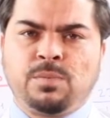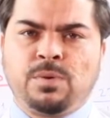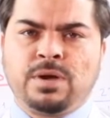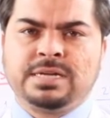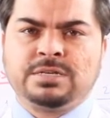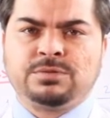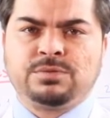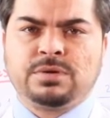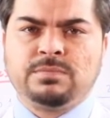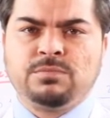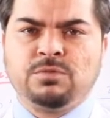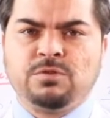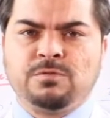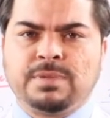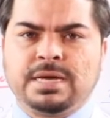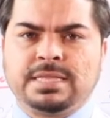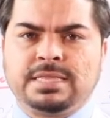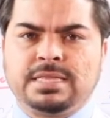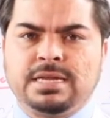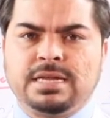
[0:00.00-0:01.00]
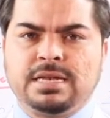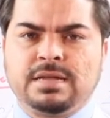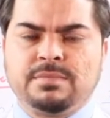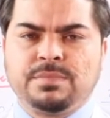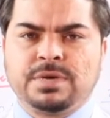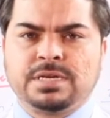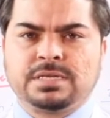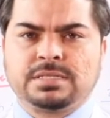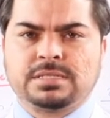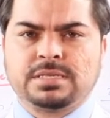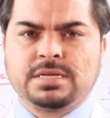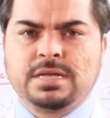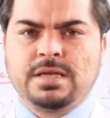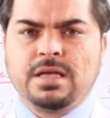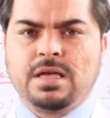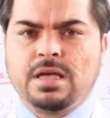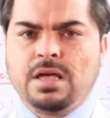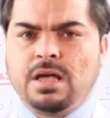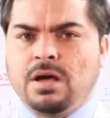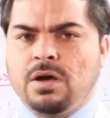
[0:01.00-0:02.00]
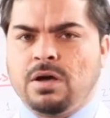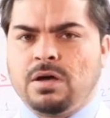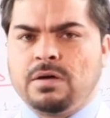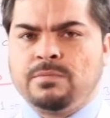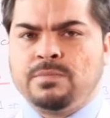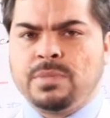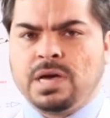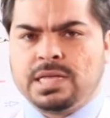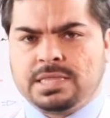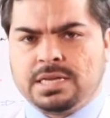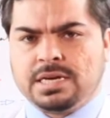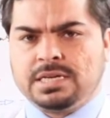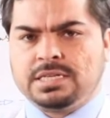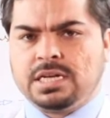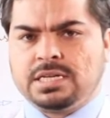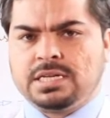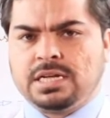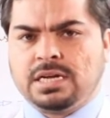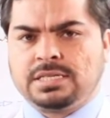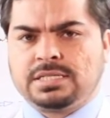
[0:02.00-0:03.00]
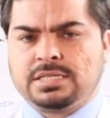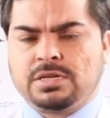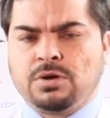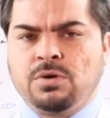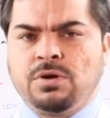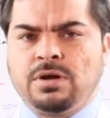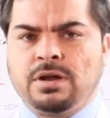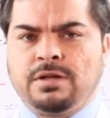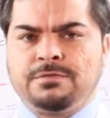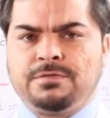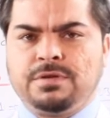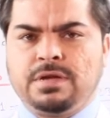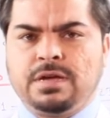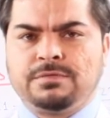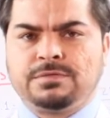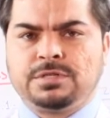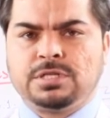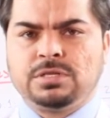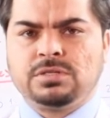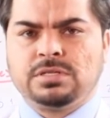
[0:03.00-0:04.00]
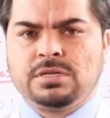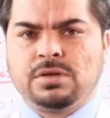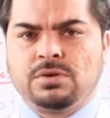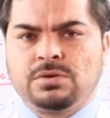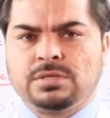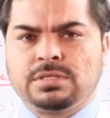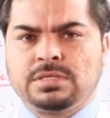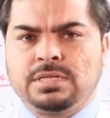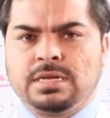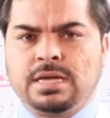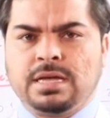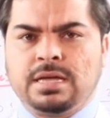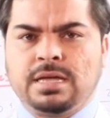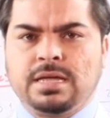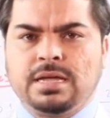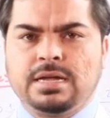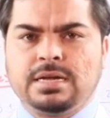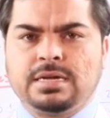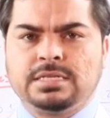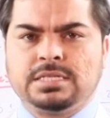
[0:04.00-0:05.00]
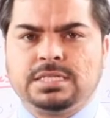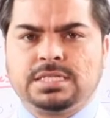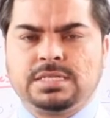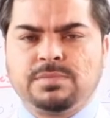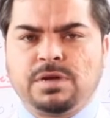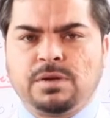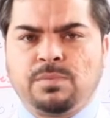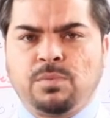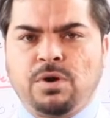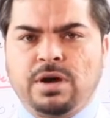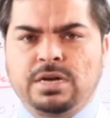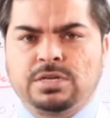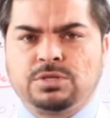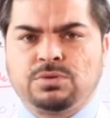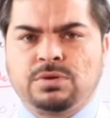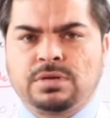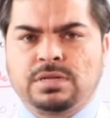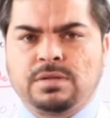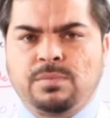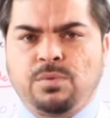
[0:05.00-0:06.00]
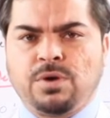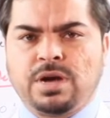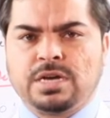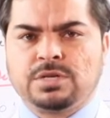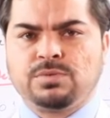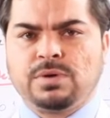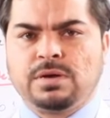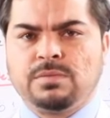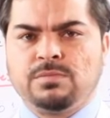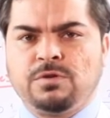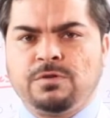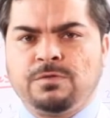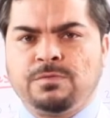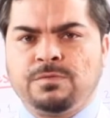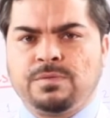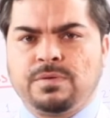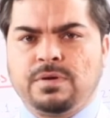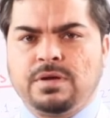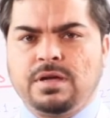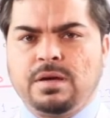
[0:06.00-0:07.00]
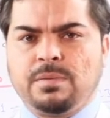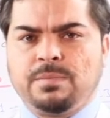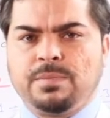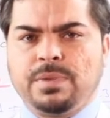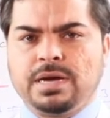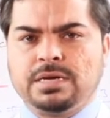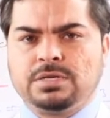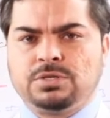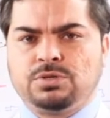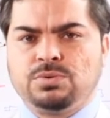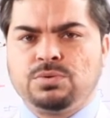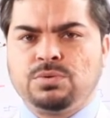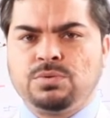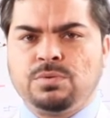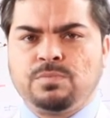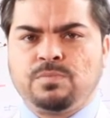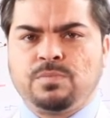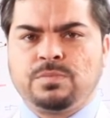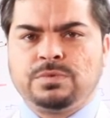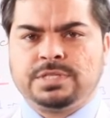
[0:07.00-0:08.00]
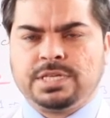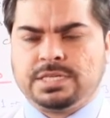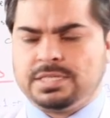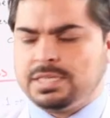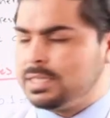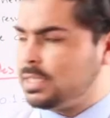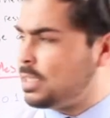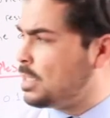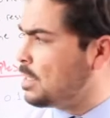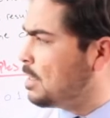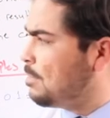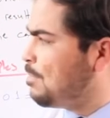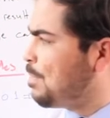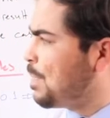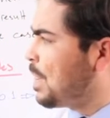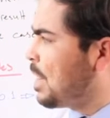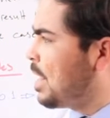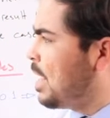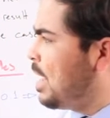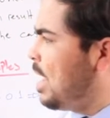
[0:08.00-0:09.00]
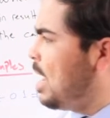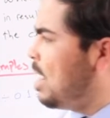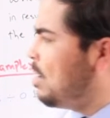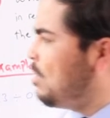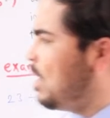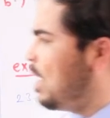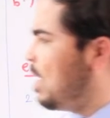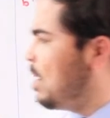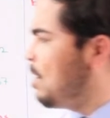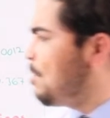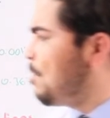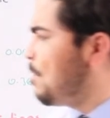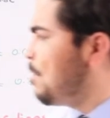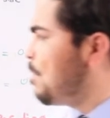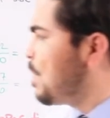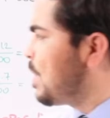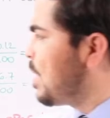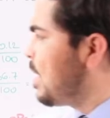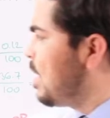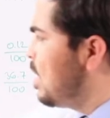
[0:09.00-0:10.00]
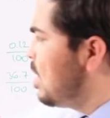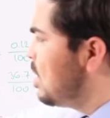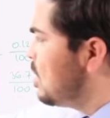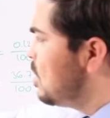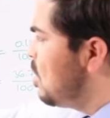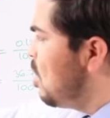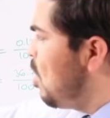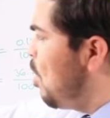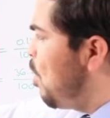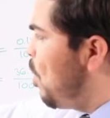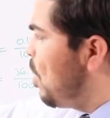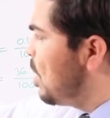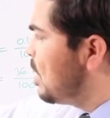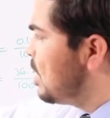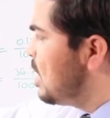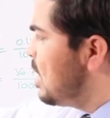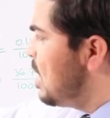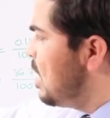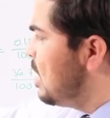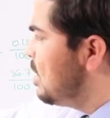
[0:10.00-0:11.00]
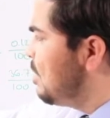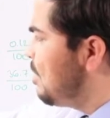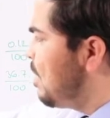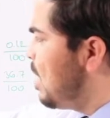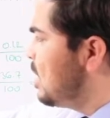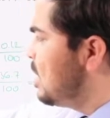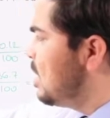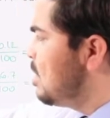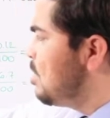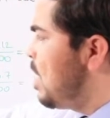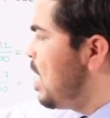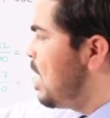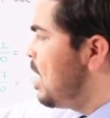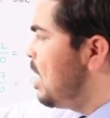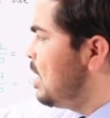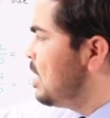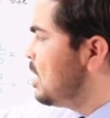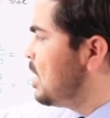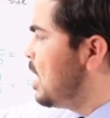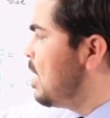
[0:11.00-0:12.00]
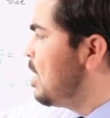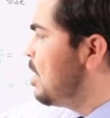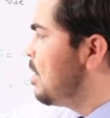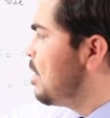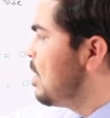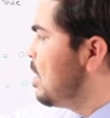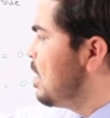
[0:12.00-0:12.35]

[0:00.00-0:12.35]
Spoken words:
point will move by 3 numbers, by 3 digits. Or if we have 2 zeros, the decimal point or the point will move by 2 digits. Here we have 0.3 divided by 10.